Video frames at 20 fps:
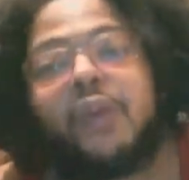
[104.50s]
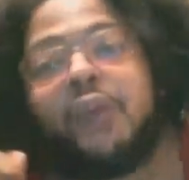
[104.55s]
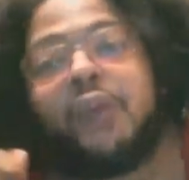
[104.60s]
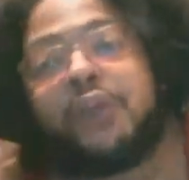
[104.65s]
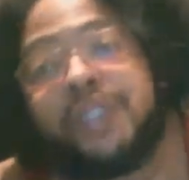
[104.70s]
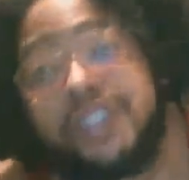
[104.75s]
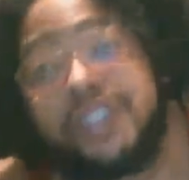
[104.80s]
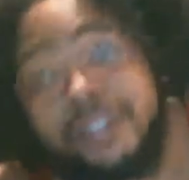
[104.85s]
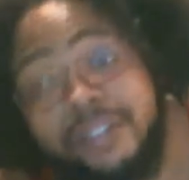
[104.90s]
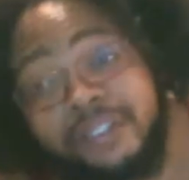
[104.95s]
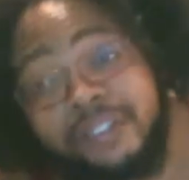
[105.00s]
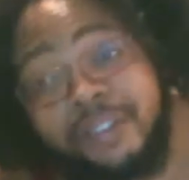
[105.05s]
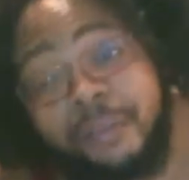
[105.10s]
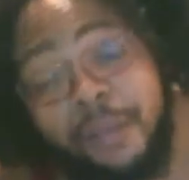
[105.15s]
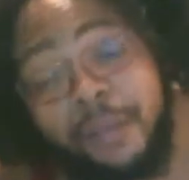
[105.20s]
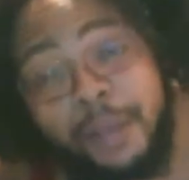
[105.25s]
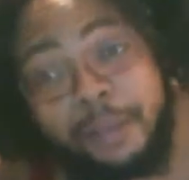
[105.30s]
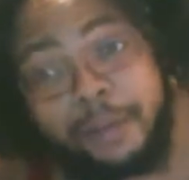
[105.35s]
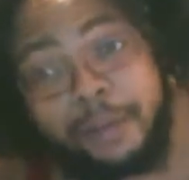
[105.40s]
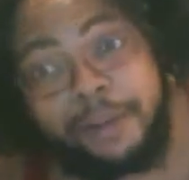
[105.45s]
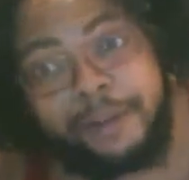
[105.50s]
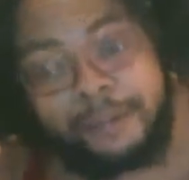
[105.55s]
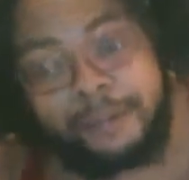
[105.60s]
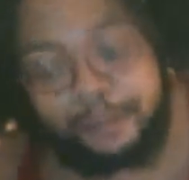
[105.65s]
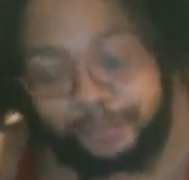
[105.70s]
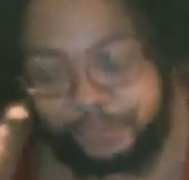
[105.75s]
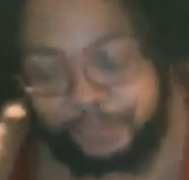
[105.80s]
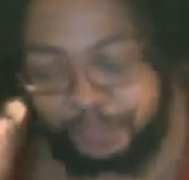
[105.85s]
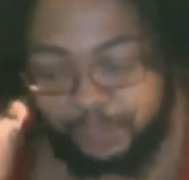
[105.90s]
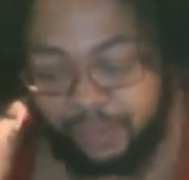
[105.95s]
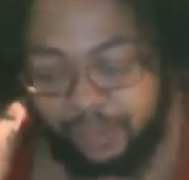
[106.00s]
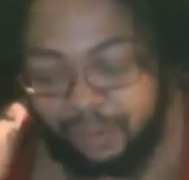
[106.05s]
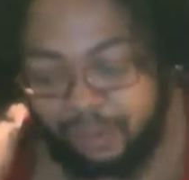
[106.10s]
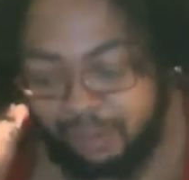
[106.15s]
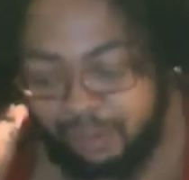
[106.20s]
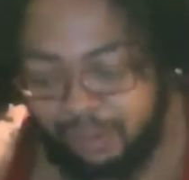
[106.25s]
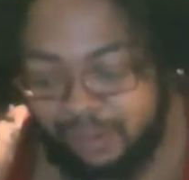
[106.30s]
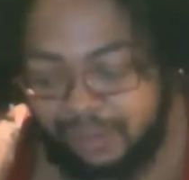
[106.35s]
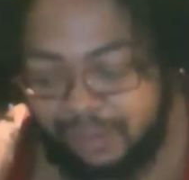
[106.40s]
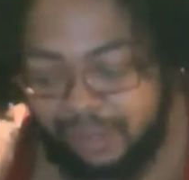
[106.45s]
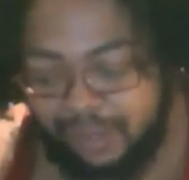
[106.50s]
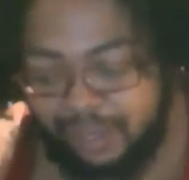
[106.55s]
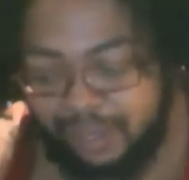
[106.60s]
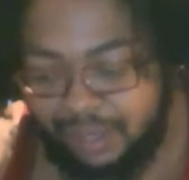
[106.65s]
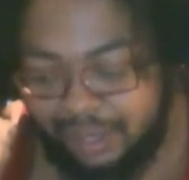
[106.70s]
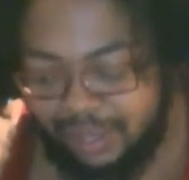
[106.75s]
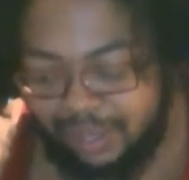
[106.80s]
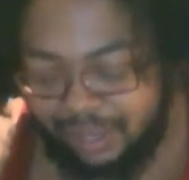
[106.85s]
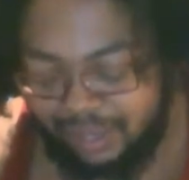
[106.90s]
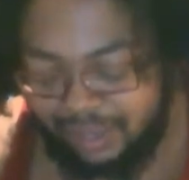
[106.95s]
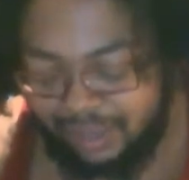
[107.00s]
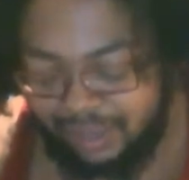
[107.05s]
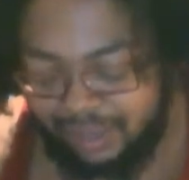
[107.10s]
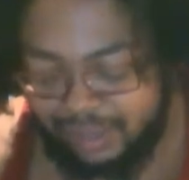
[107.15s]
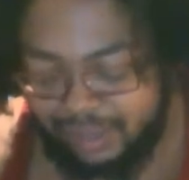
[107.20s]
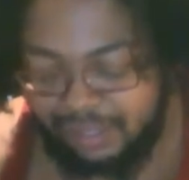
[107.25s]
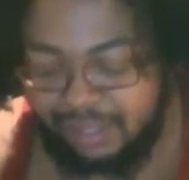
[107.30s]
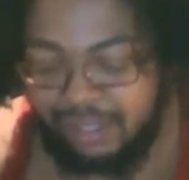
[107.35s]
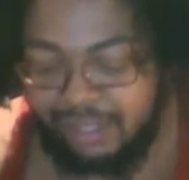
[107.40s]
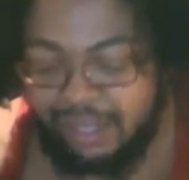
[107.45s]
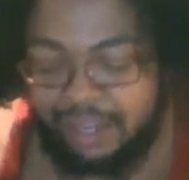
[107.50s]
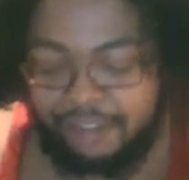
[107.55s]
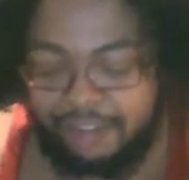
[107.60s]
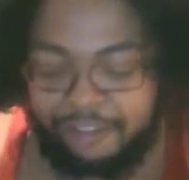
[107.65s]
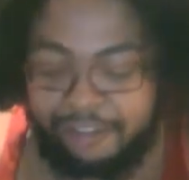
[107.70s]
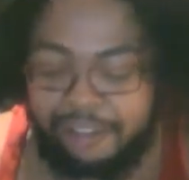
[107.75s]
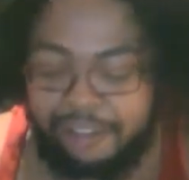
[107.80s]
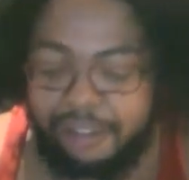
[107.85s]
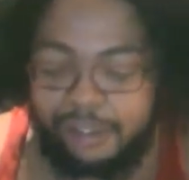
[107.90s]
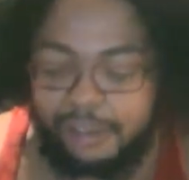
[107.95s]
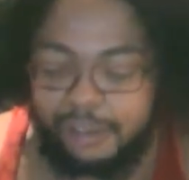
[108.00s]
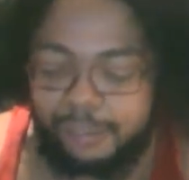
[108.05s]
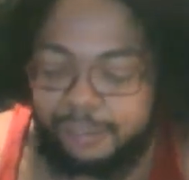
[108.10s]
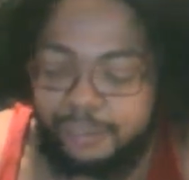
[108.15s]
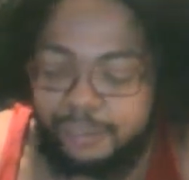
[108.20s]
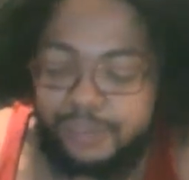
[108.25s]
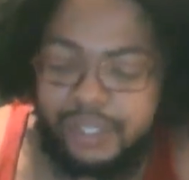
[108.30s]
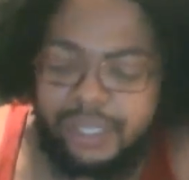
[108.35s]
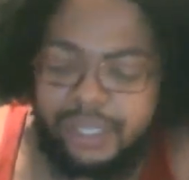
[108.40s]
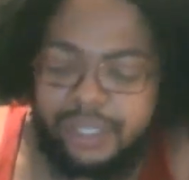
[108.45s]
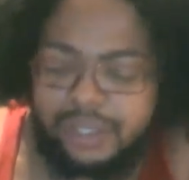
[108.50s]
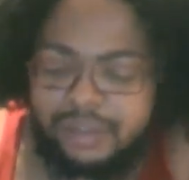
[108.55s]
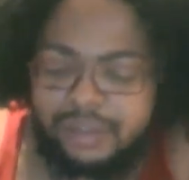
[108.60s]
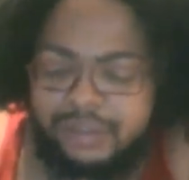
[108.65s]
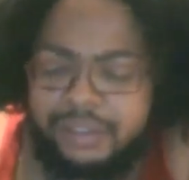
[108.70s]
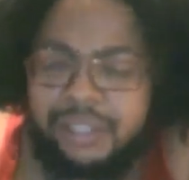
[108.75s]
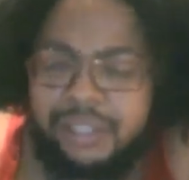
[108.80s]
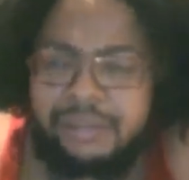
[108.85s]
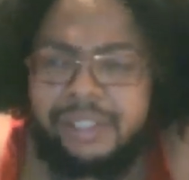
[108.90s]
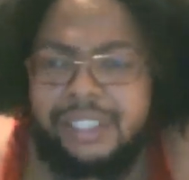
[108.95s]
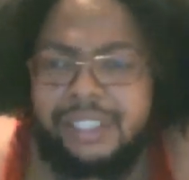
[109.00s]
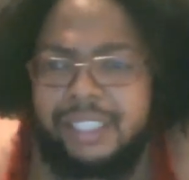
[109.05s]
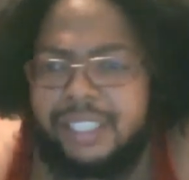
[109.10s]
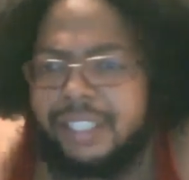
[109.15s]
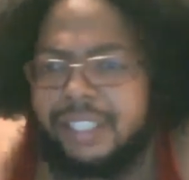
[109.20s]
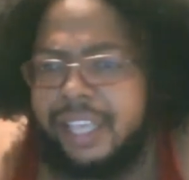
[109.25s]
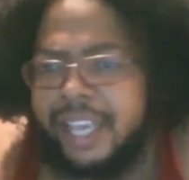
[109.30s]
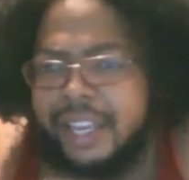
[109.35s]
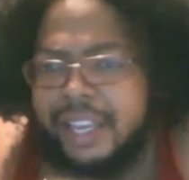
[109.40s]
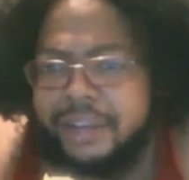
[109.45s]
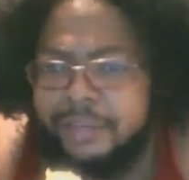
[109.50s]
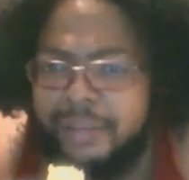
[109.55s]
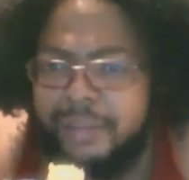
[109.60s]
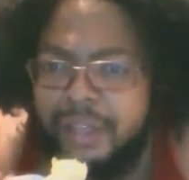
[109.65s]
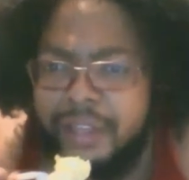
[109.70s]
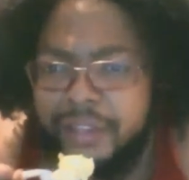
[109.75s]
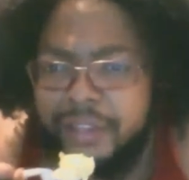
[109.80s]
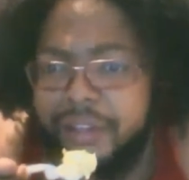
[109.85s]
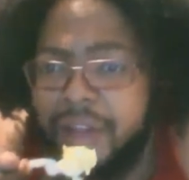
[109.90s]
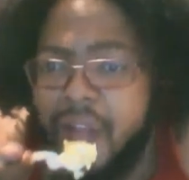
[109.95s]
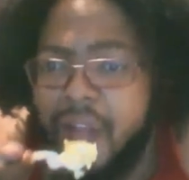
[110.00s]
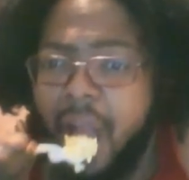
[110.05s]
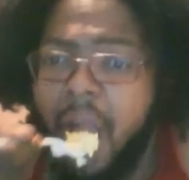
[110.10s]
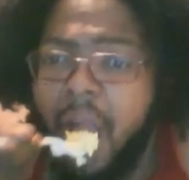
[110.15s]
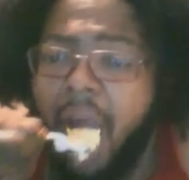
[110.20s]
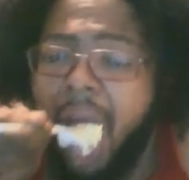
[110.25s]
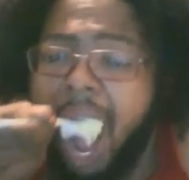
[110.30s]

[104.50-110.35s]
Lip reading: With pepper. And that's all I add for this. And sometimes I like to add them together.